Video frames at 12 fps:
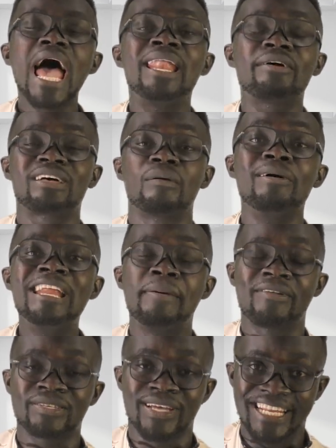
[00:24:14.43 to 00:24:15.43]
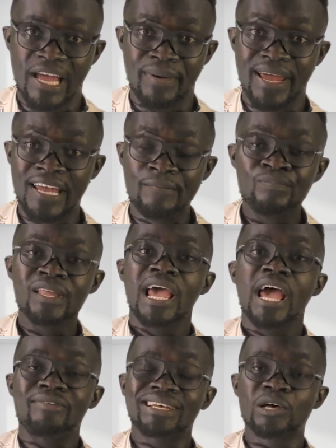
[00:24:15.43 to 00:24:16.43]
And a cremony, which is idea, babe.
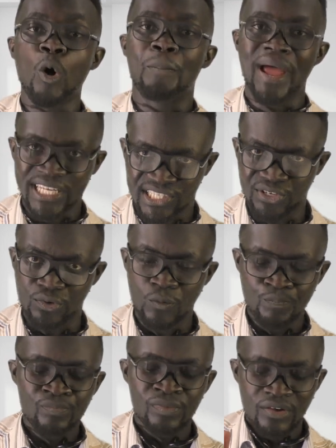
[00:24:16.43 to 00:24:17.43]
It has all pairs you.